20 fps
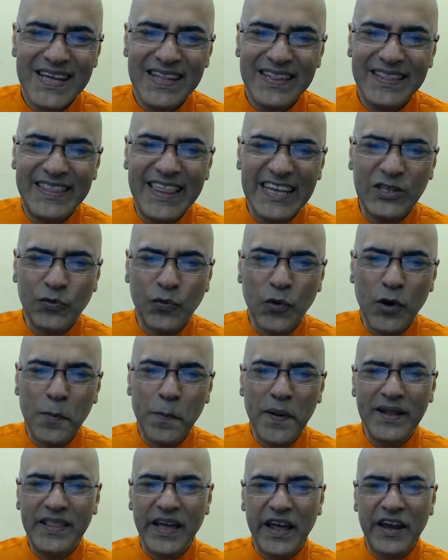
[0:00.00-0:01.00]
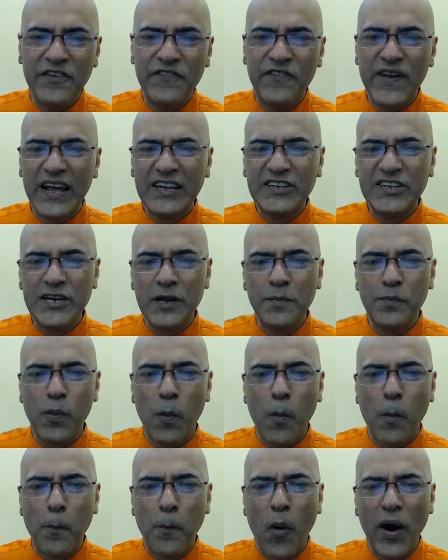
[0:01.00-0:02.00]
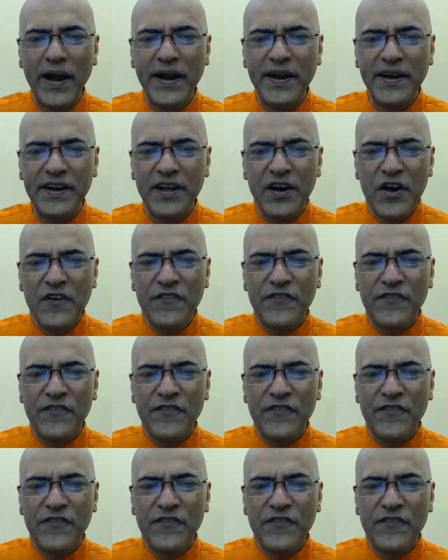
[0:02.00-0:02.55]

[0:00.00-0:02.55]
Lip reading: This would be the inflection point